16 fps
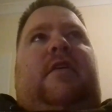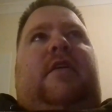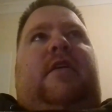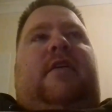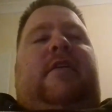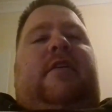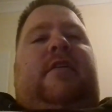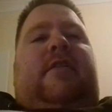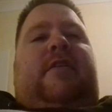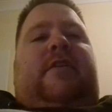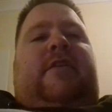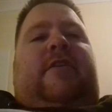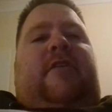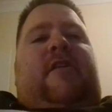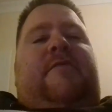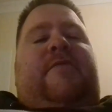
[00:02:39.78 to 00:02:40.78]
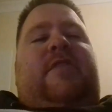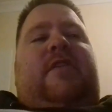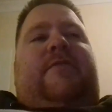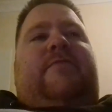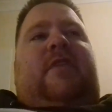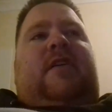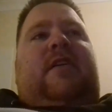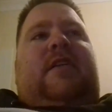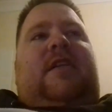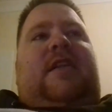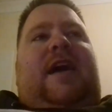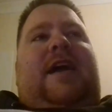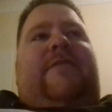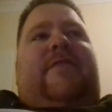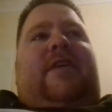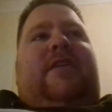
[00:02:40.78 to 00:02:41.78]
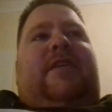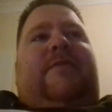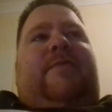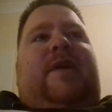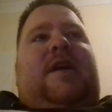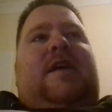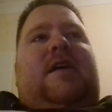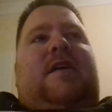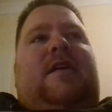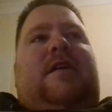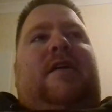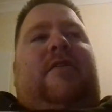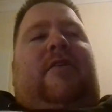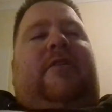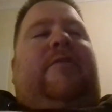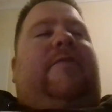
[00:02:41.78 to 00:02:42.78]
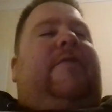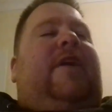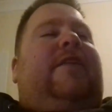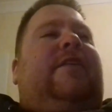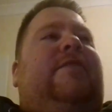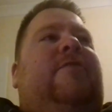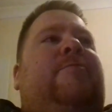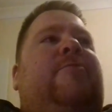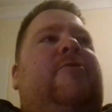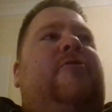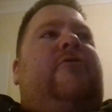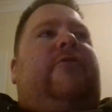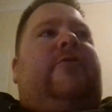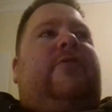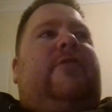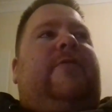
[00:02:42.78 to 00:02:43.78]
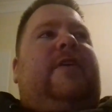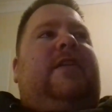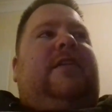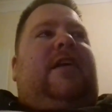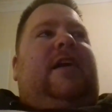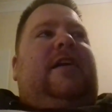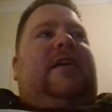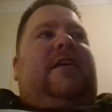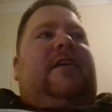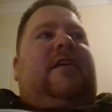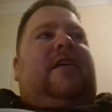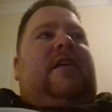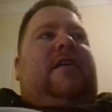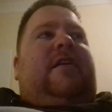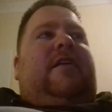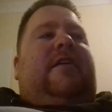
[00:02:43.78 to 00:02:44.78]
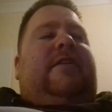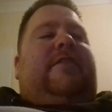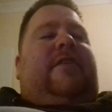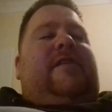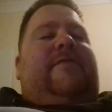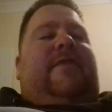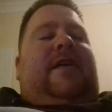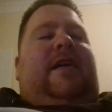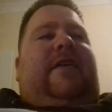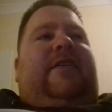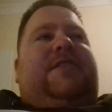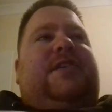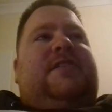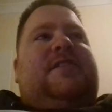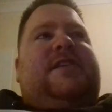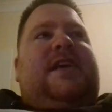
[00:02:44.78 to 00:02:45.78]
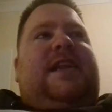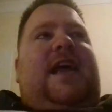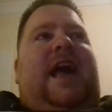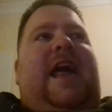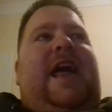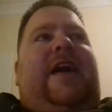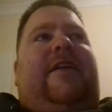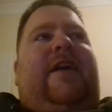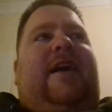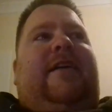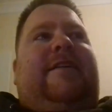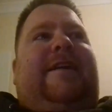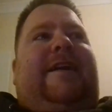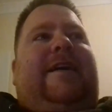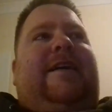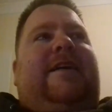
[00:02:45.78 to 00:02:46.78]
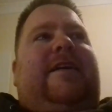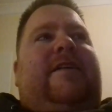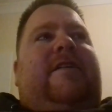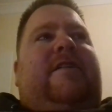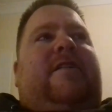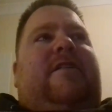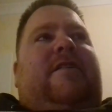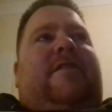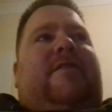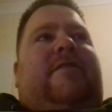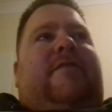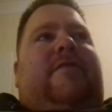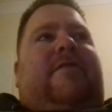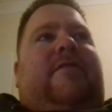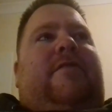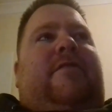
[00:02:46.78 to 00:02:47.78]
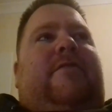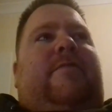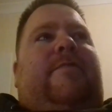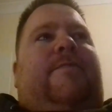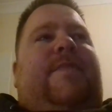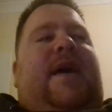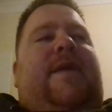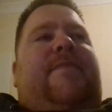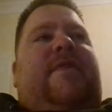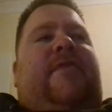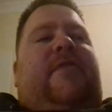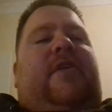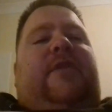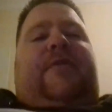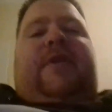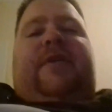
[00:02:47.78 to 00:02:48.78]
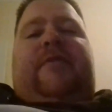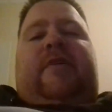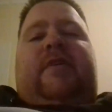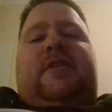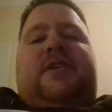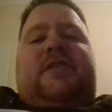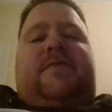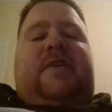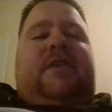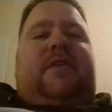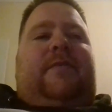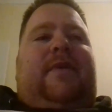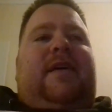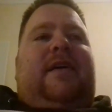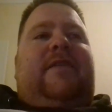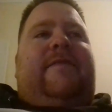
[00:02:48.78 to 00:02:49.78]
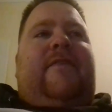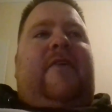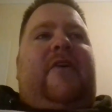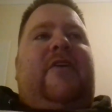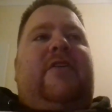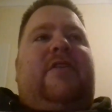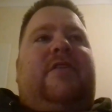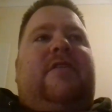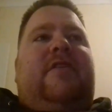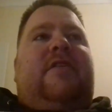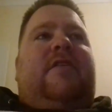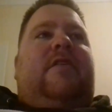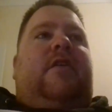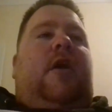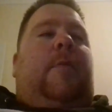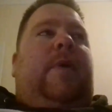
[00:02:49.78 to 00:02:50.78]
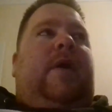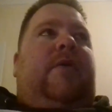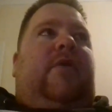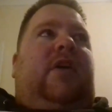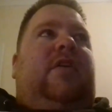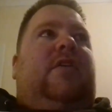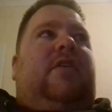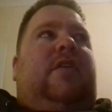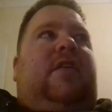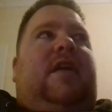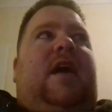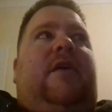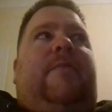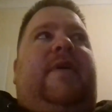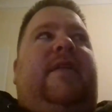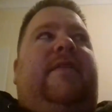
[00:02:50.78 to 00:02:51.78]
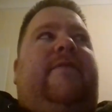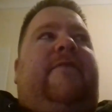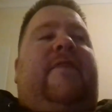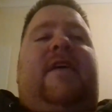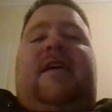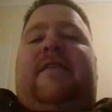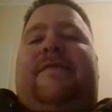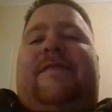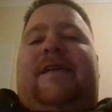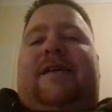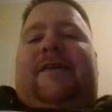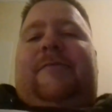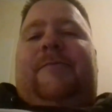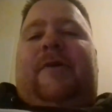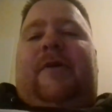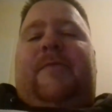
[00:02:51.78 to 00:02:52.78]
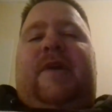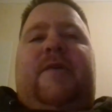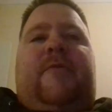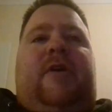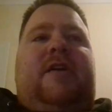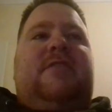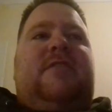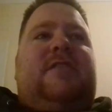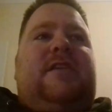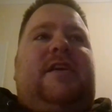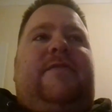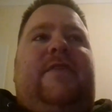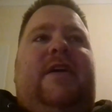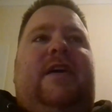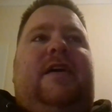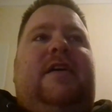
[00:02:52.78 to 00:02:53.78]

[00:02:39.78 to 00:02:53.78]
at the time when I'm like laying around the beach on around the pool or something, like at the time I'll just sit down like maybe I want to watch something on my phone. I'll be what that'll be the first thing I'll probably watch, because of